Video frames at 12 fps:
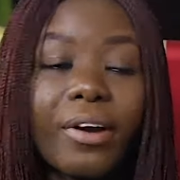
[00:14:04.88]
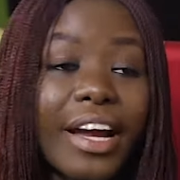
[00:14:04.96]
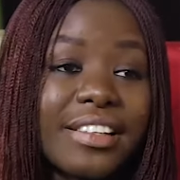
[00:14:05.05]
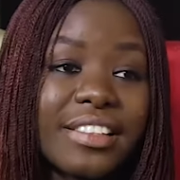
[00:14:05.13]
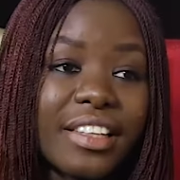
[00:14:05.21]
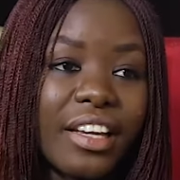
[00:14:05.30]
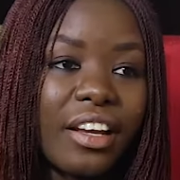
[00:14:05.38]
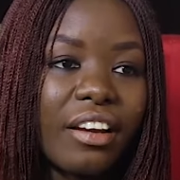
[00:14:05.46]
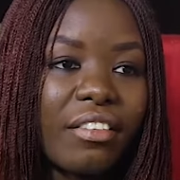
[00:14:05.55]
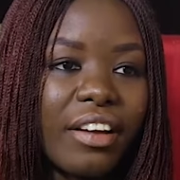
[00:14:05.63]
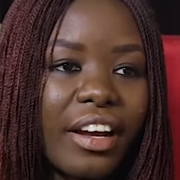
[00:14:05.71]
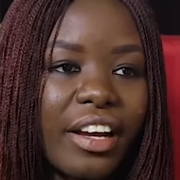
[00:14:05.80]
pricing,
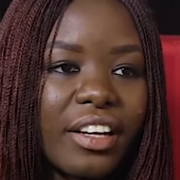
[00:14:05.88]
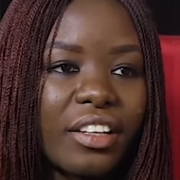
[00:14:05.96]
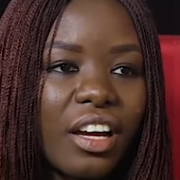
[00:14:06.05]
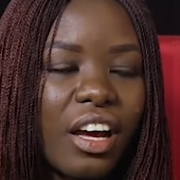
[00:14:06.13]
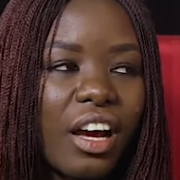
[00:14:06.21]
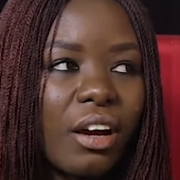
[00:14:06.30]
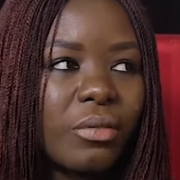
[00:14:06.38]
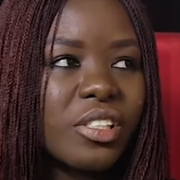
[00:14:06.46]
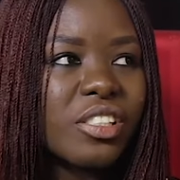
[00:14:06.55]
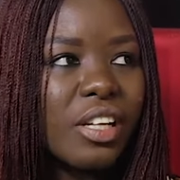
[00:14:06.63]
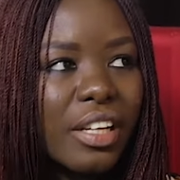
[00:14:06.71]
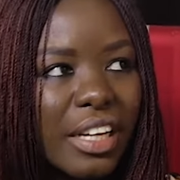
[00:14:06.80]
right? We
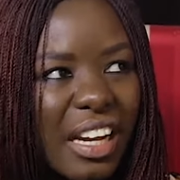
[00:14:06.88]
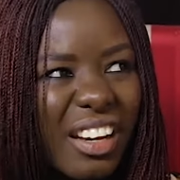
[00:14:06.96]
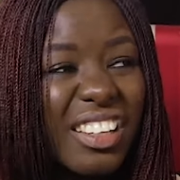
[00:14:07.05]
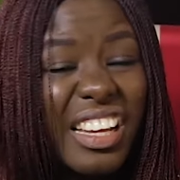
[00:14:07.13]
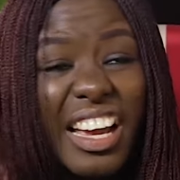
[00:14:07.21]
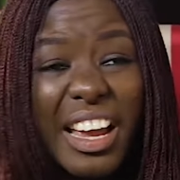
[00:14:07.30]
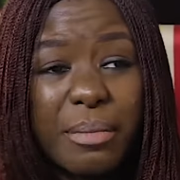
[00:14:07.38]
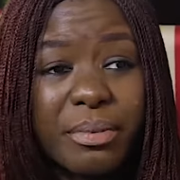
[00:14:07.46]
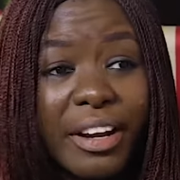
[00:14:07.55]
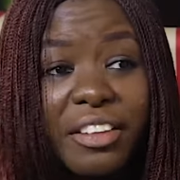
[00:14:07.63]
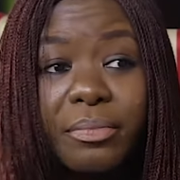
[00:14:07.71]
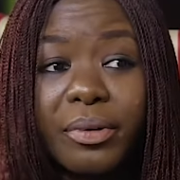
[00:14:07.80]
started out at a higher
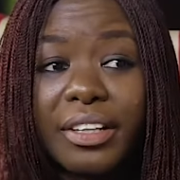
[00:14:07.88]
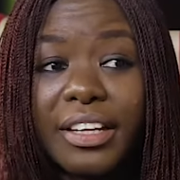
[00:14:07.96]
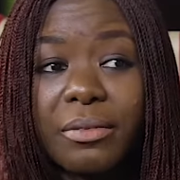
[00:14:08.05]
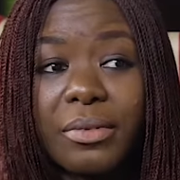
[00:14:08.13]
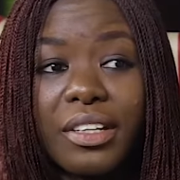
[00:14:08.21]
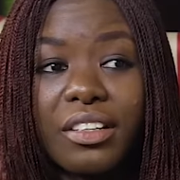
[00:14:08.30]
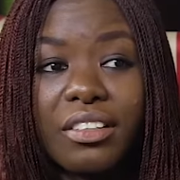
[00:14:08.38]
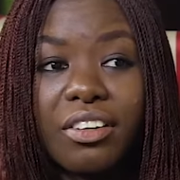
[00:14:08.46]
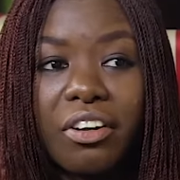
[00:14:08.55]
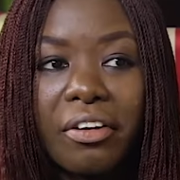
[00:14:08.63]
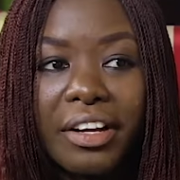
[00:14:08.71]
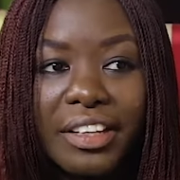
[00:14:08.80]
price point than we
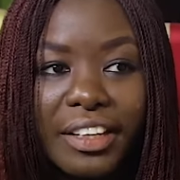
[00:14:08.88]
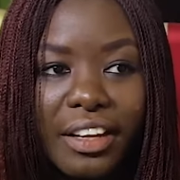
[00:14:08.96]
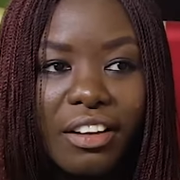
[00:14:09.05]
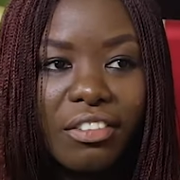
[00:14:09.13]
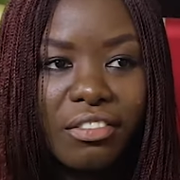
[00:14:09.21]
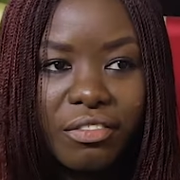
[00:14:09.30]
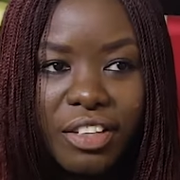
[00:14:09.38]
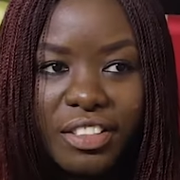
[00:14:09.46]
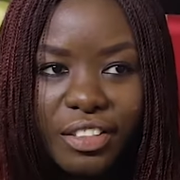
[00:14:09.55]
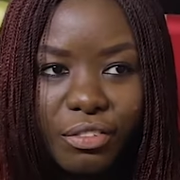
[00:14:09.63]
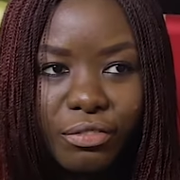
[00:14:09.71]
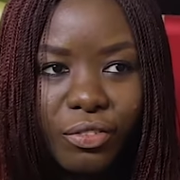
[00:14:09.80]
currently
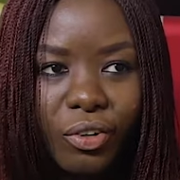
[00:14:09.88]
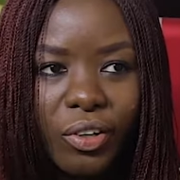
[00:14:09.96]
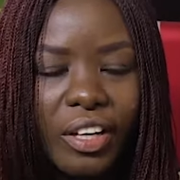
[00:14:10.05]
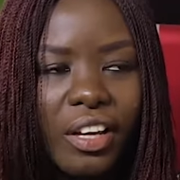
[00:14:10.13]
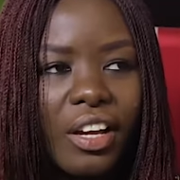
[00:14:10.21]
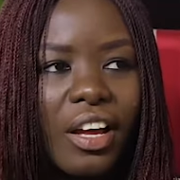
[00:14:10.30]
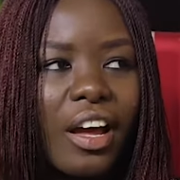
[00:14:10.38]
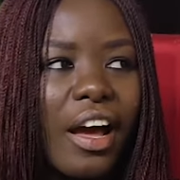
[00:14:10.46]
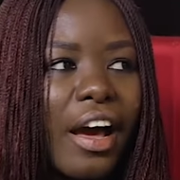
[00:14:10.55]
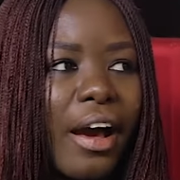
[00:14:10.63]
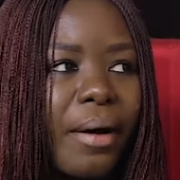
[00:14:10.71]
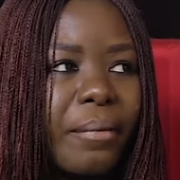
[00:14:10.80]
retail for.
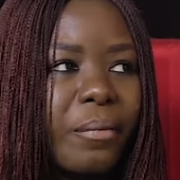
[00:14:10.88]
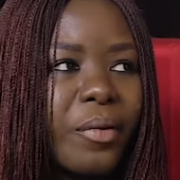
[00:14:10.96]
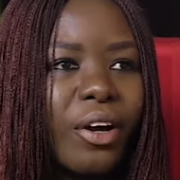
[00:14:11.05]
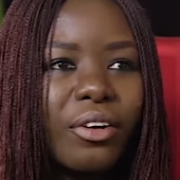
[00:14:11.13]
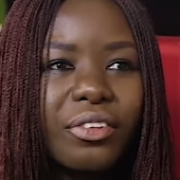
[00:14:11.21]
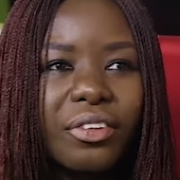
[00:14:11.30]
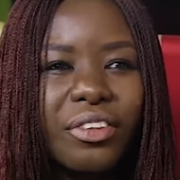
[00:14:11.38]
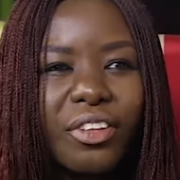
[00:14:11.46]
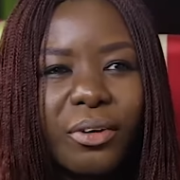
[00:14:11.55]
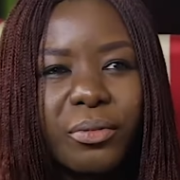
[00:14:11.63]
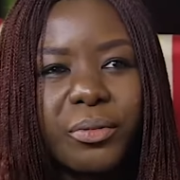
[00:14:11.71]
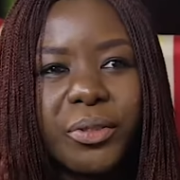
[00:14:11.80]
We also
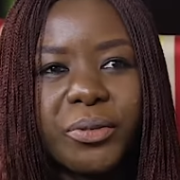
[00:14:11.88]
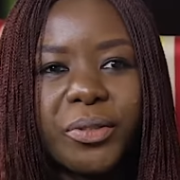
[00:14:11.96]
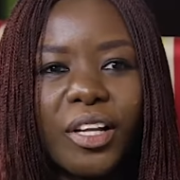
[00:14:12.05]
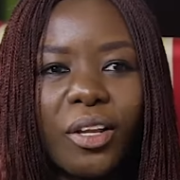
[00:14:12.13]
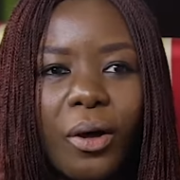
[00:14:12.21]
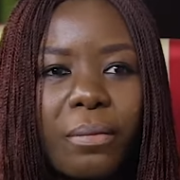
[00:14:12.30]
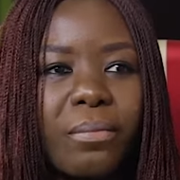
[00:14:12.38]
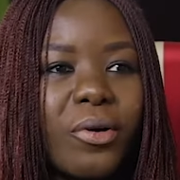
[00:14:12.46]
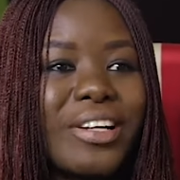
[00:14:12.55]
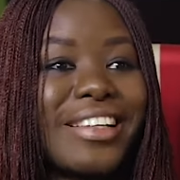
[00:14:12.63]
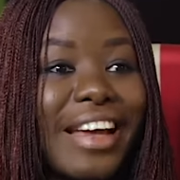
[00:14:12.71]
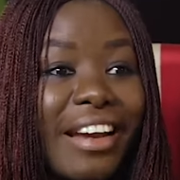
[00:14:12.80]
thought we would do a lot
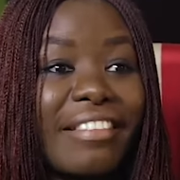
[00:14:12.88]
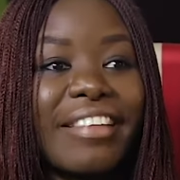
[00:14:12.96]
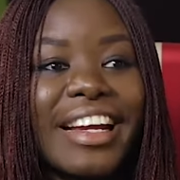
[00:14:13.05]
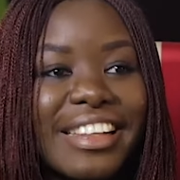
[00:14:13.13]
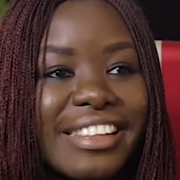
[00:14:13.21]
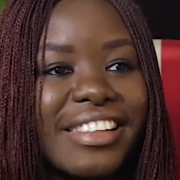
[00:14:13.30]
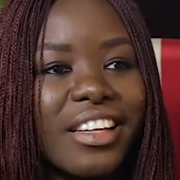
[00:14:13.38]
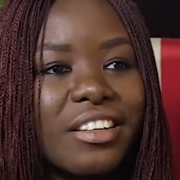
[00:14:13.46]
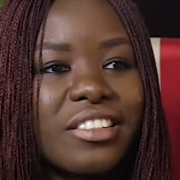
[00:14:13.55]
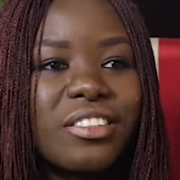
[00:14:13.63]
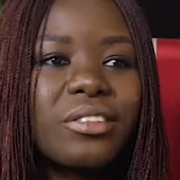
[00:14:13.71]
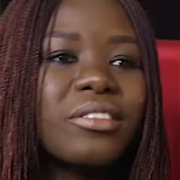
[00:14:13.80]
more direct
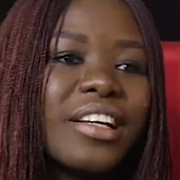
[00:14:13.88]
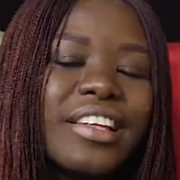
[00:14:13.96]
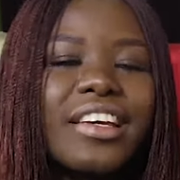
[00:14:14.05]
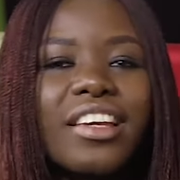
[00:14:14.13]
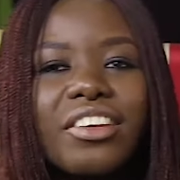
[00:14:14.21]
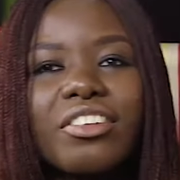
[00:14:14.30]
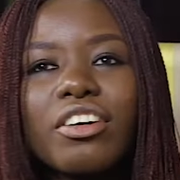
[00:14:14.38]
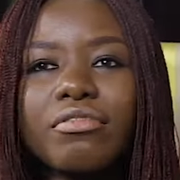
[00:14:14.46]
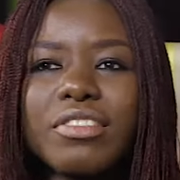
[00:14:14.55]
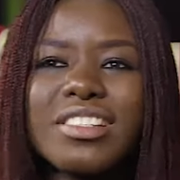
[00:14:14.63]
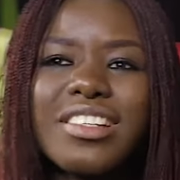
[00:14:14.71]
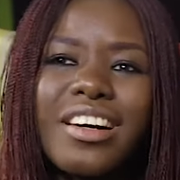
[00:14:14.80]
sales. So we're thinking, if
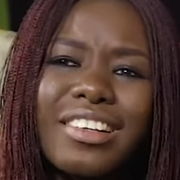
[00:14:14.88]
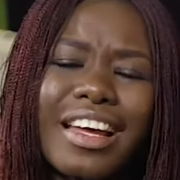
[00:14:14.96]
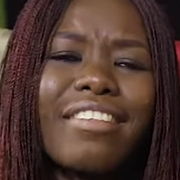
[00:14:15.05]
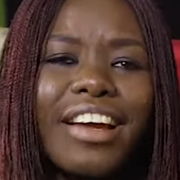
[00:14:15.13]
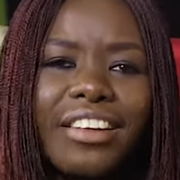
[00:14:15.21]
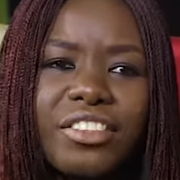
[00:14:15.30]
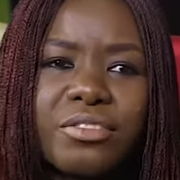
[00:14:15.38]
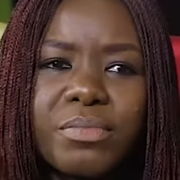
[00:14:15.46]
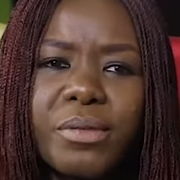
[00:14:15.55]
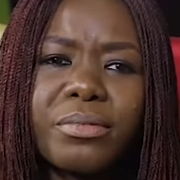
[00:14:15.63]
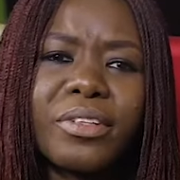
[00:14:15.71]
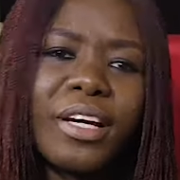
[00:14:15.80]
we sell directly to
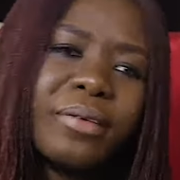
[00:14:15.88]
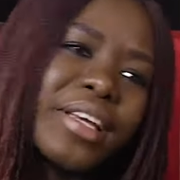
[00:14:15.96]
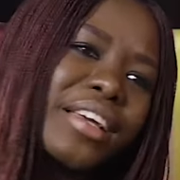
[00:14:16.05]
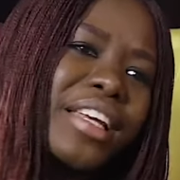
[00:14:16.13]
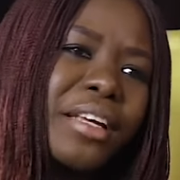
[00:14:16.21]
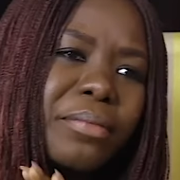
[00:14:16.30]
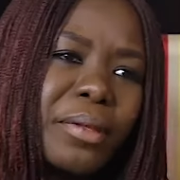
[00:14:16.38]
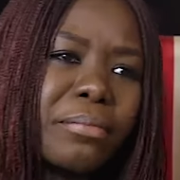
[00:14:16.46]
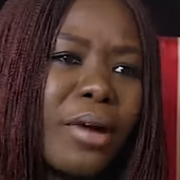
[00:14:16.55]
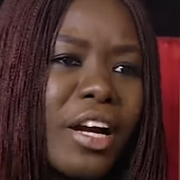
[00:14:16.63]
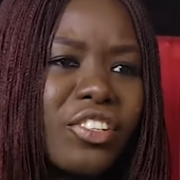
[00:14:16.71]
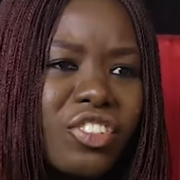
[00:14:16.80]
people, then we can keep the
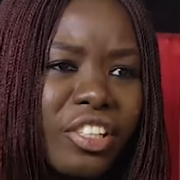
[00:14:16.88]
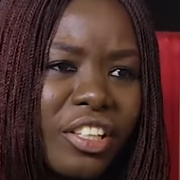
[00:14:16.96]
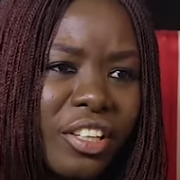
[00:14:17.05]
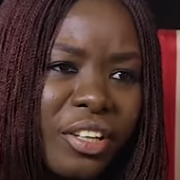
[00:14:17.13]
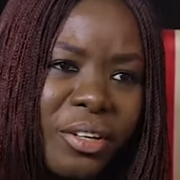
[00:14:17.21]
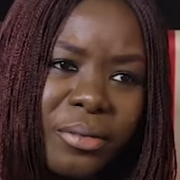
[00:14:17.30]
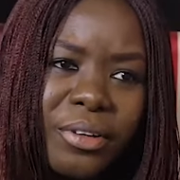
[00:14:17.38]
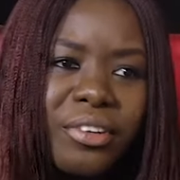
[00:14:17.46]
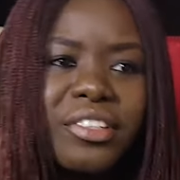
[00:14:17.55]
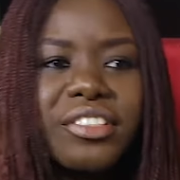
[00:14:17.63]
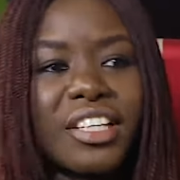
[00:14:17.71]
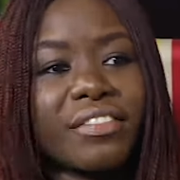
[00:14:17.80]
margin. We don't
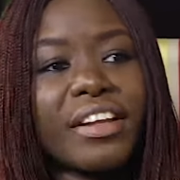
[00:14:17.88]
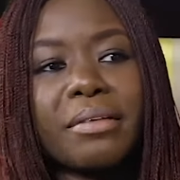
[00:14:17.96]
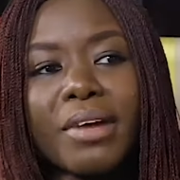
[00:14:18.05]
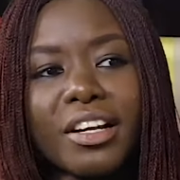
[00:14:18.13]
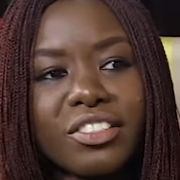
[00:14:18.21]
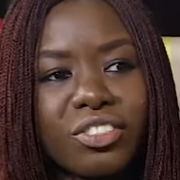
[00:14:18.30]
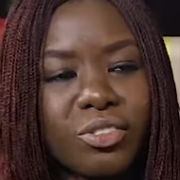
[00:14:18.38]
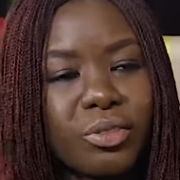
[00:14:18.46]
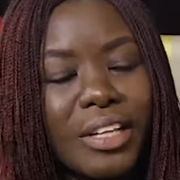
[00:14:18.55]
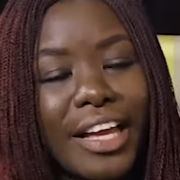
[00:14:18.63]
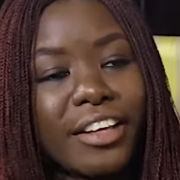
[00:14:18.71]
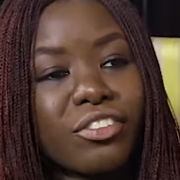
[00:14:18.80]
need to give any margin to
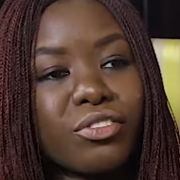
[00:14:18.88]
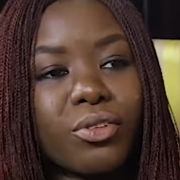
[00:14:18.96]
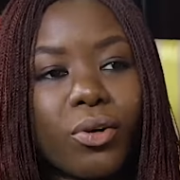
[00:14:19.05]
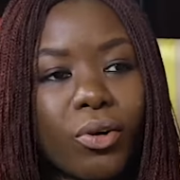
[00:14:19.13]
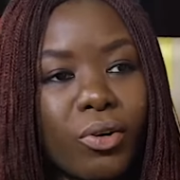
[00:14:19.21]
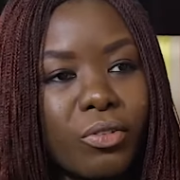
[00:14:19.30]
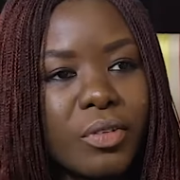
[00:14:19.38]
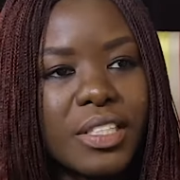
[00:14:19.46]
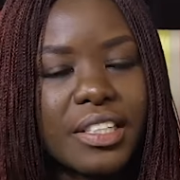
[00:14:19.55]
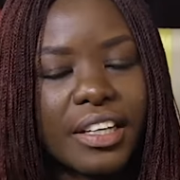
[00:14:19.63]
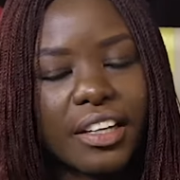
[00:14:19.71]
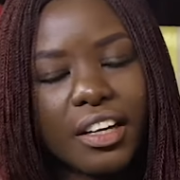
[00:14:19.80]
like a store or a
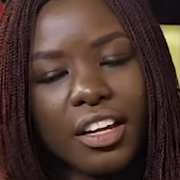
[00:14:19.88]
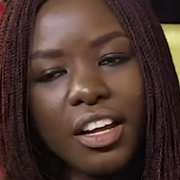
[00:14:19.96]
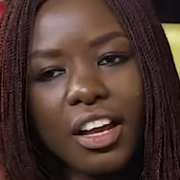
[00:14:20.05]
retailer.